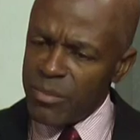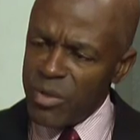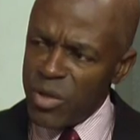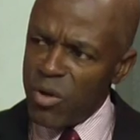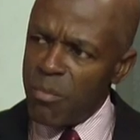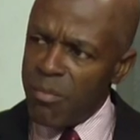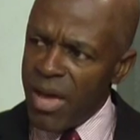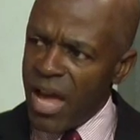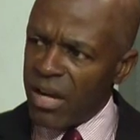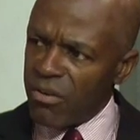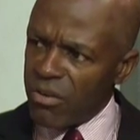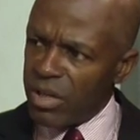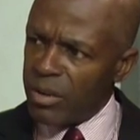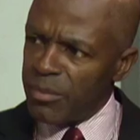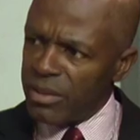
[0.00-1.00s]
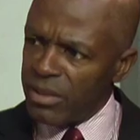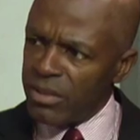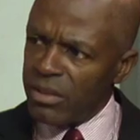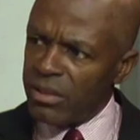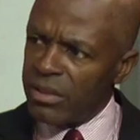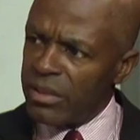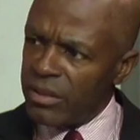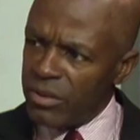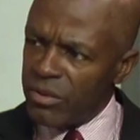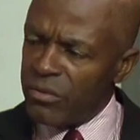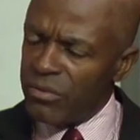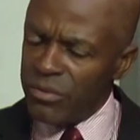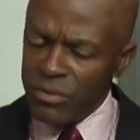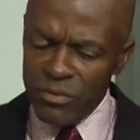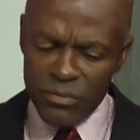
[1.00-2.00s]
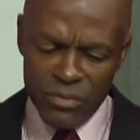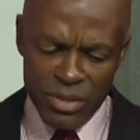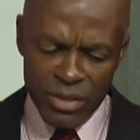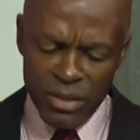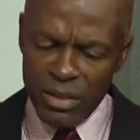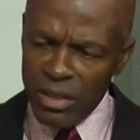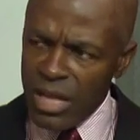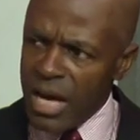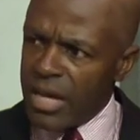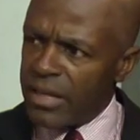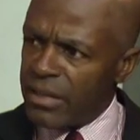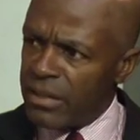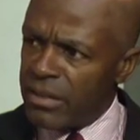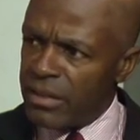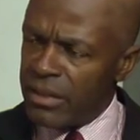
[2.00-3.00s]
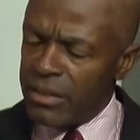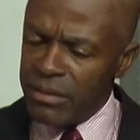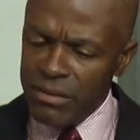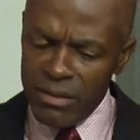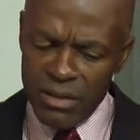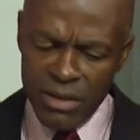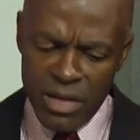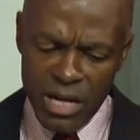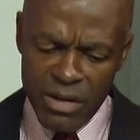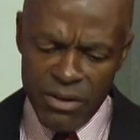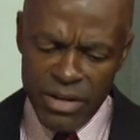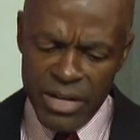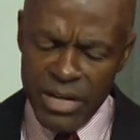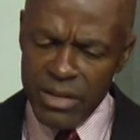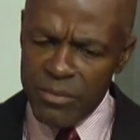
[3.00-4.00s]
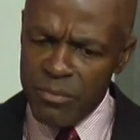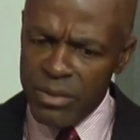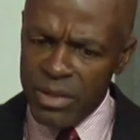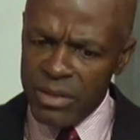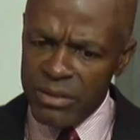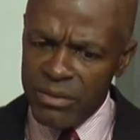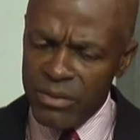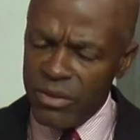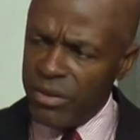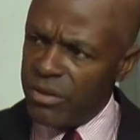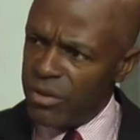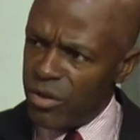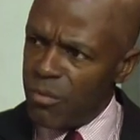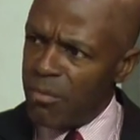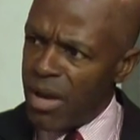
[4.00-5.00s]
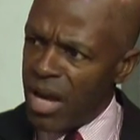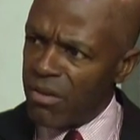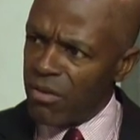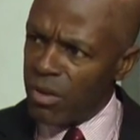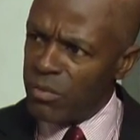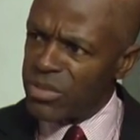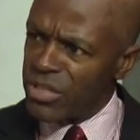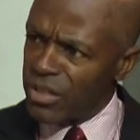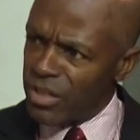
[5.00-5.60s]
I mean, your background, I mean, clearly you've, you've done a lot in, in uh, higher ed, but your background was in